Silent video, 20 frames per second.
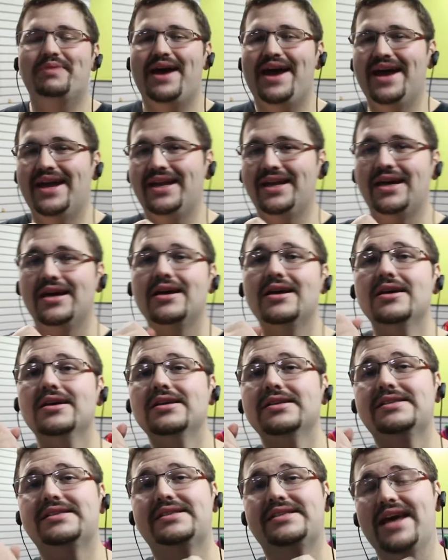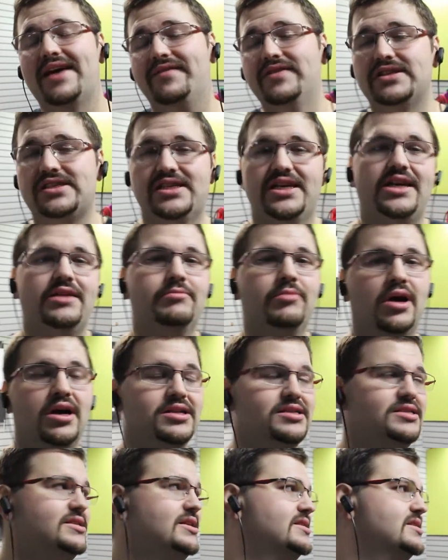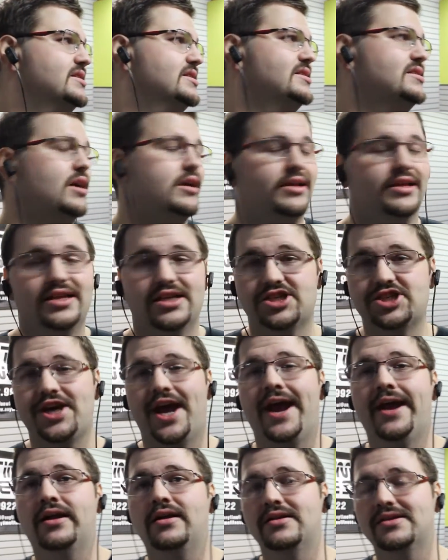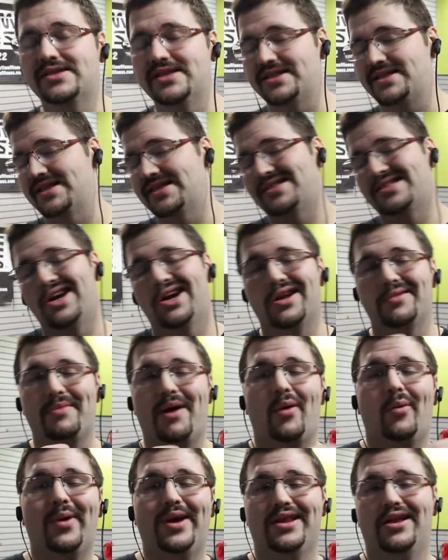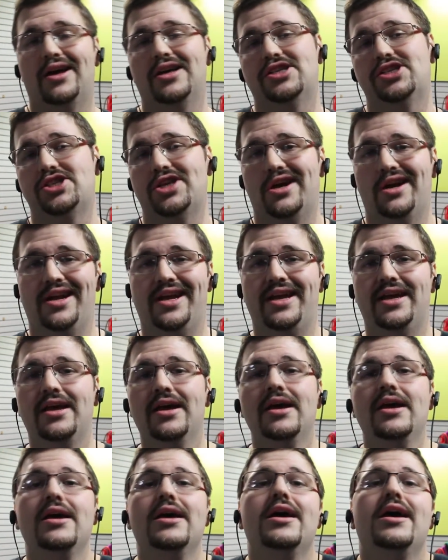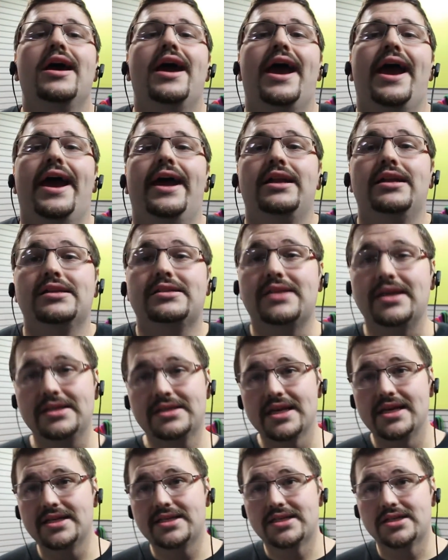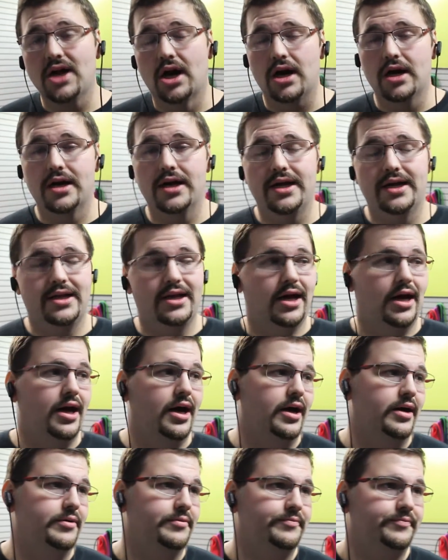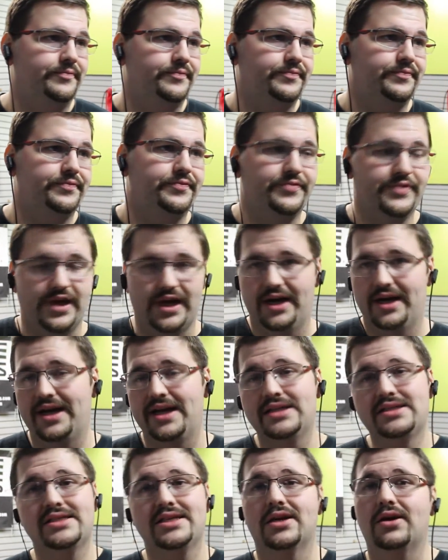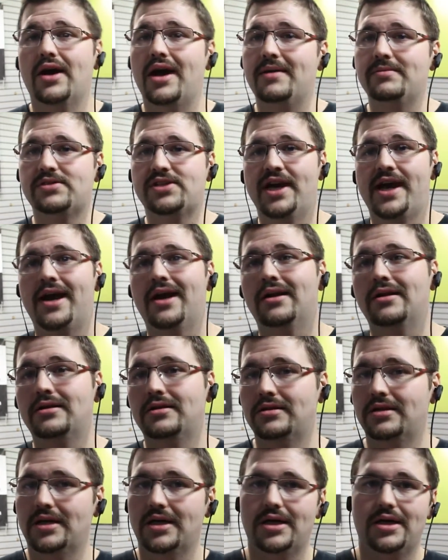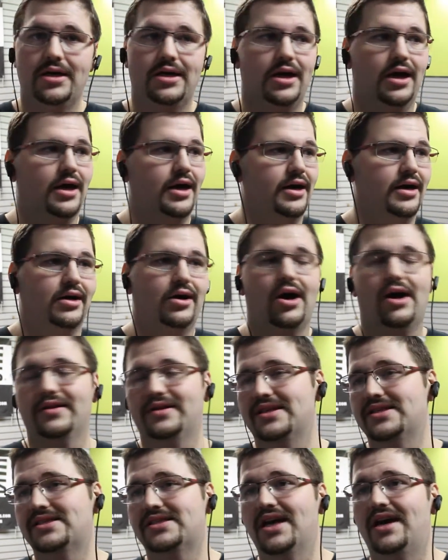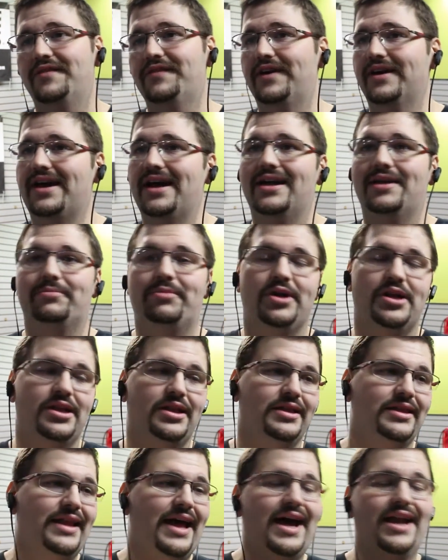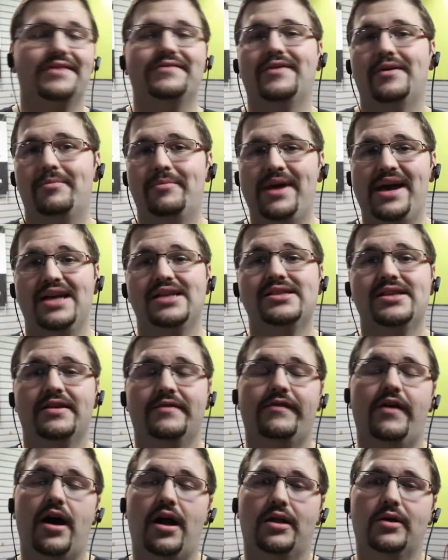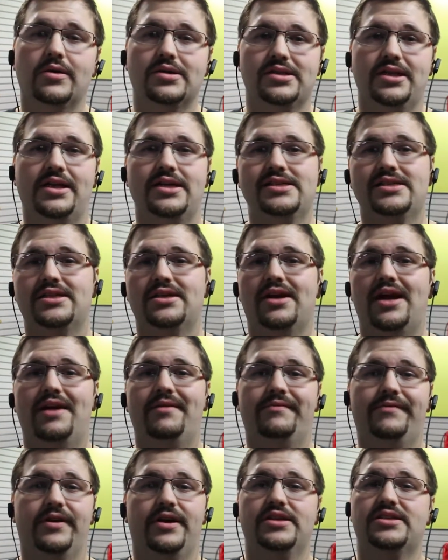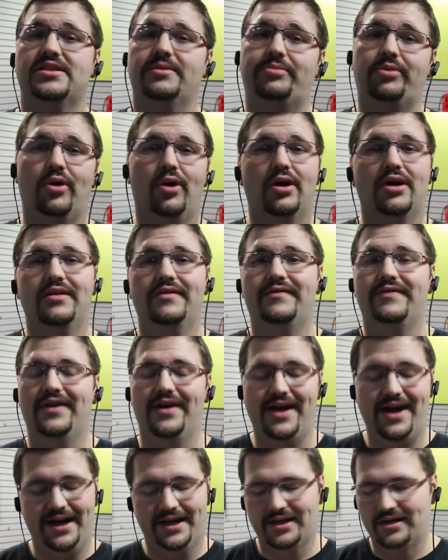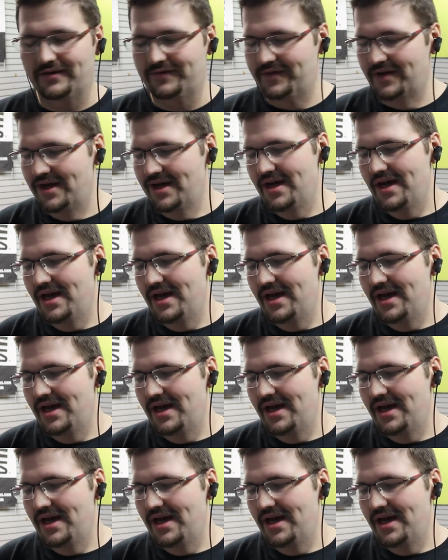been 17 months since I started this channel, since I started my weight loss journey, and since I started the Instagram channel. All this stuff, I got a lot of amazing followers on Instagram, very supportive, very active,